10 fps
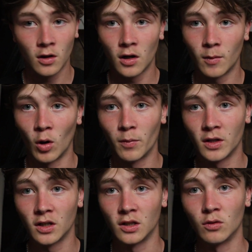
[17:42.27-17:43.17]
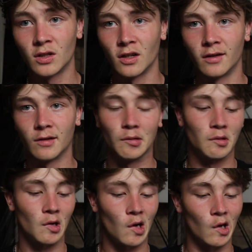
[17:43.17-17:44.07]
I'm hoping to use it
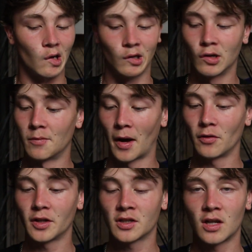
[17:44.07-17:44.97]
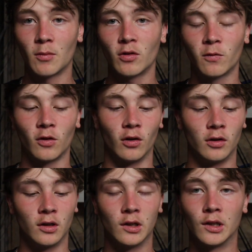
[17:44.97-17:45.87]
a good amount this summer for
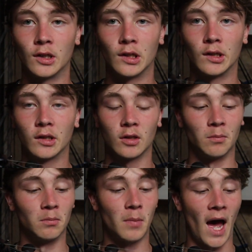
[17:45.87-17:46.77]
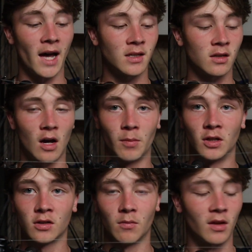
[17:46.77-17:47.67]
some bass up in
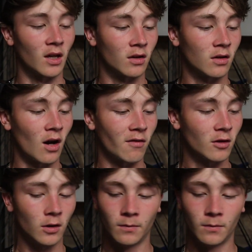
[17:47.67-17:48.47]
some thick cover.